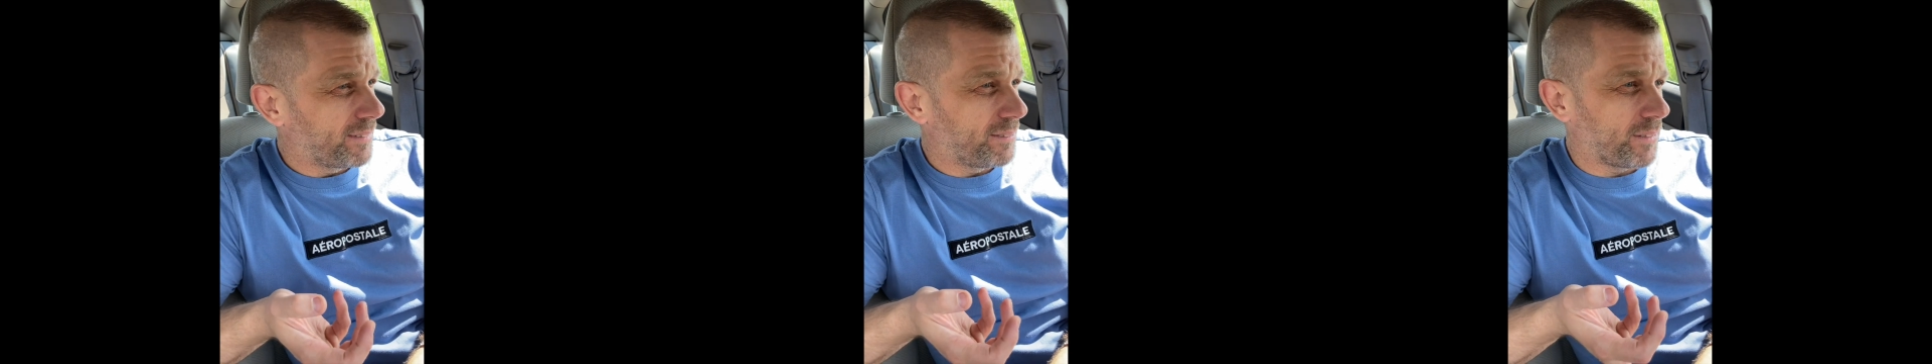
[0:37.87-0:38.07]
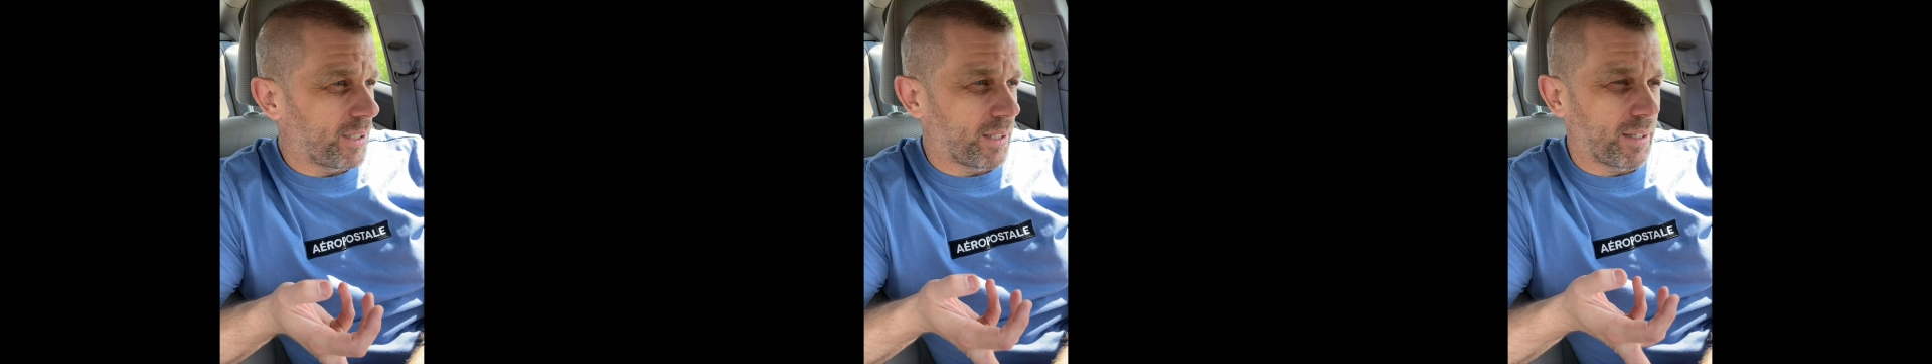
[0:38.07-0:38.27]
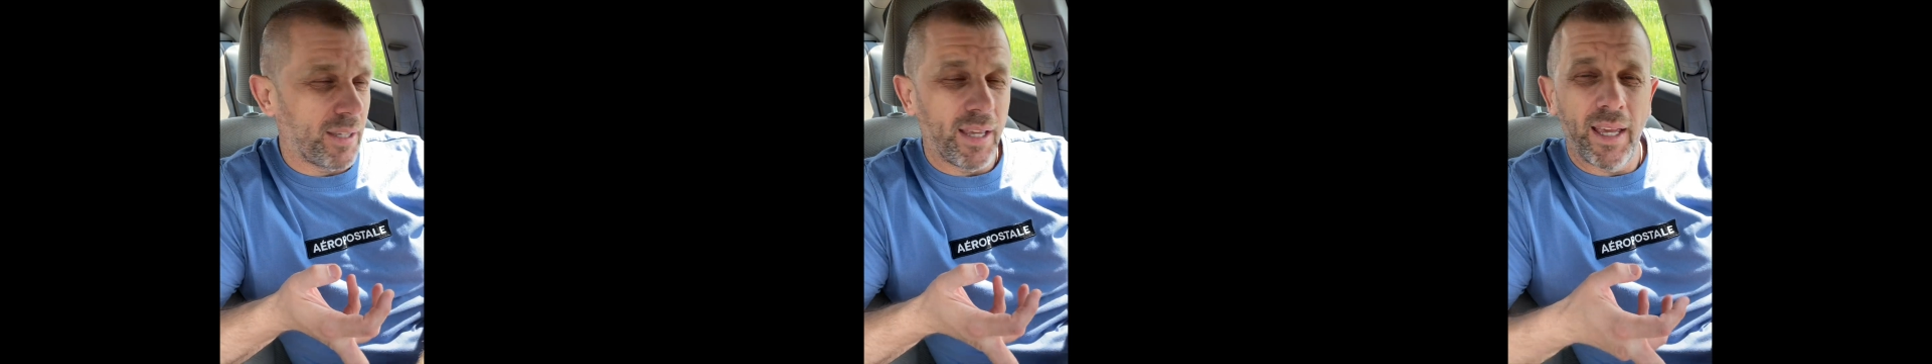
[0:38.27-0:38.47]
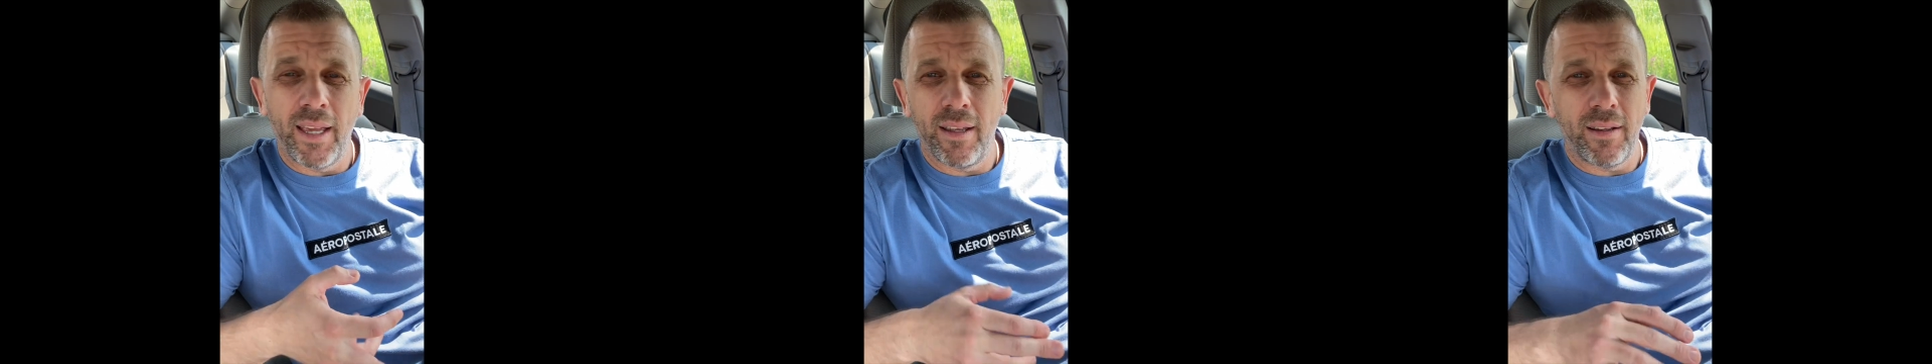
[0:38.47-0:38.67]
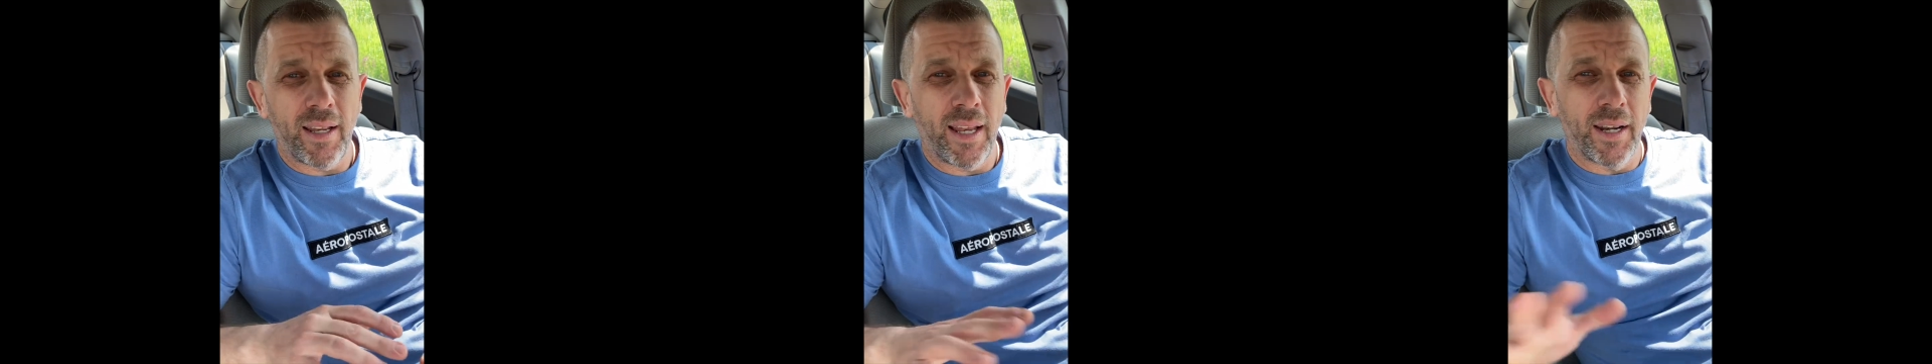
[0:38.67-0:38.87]
like
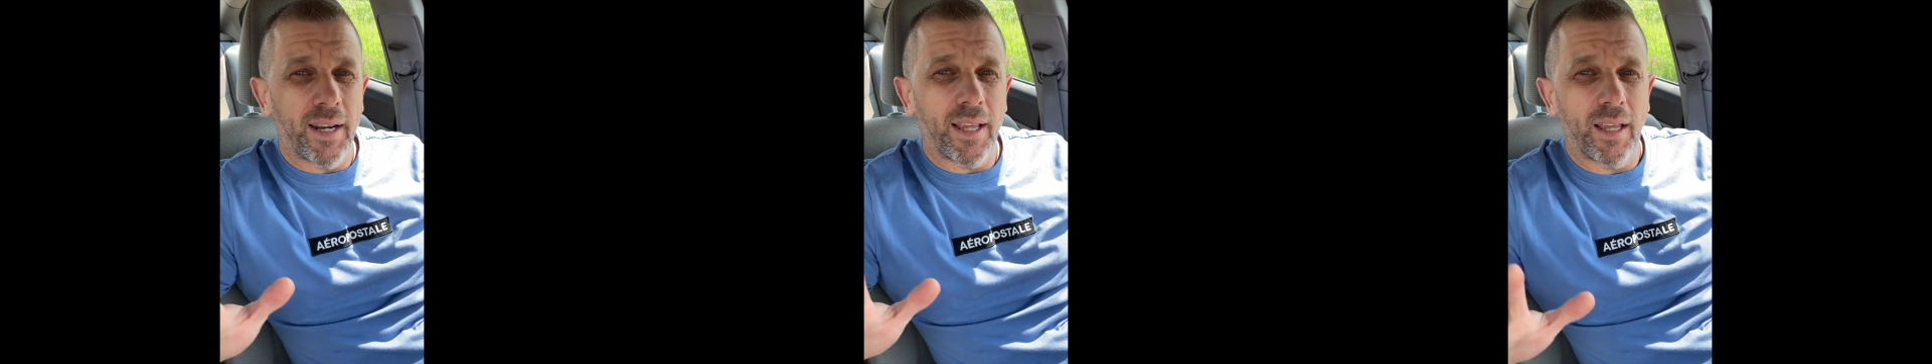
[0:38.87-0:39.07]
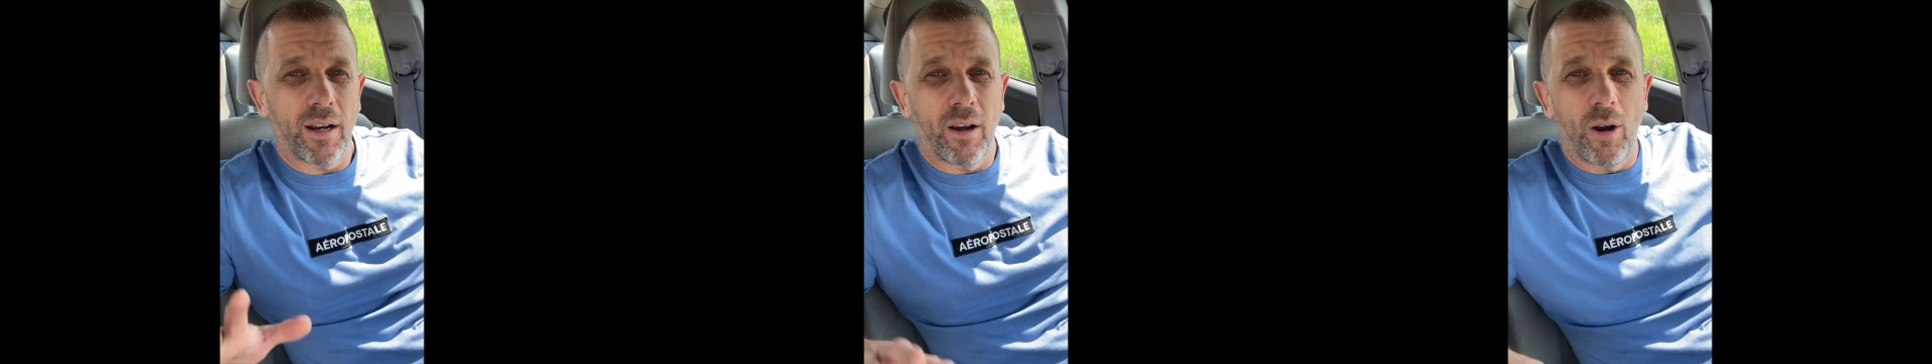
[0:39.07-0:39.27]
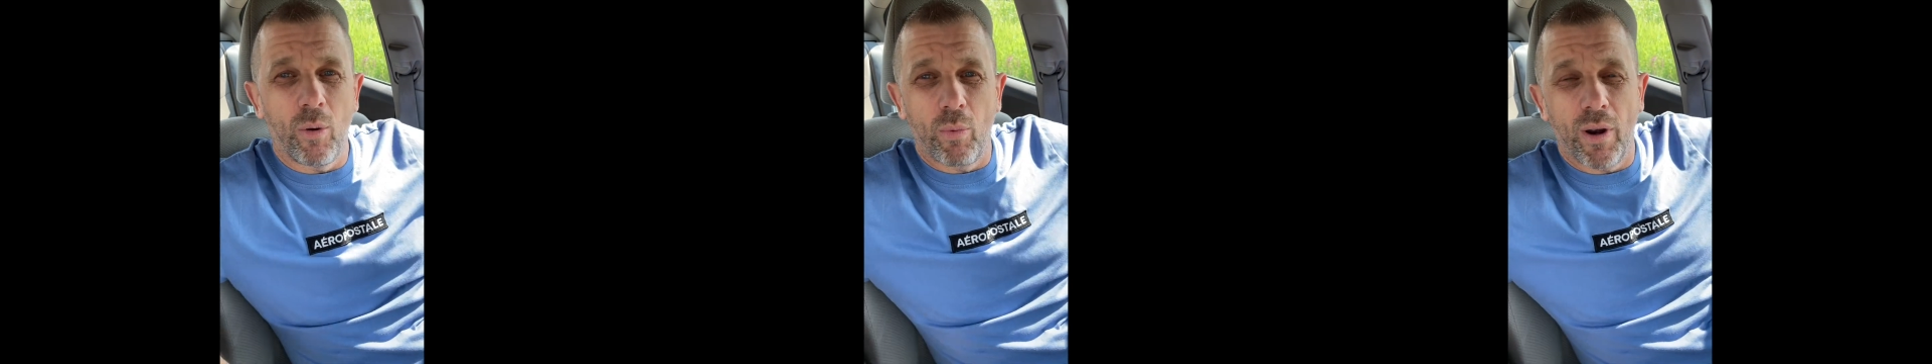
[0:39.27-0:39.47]
anything at all,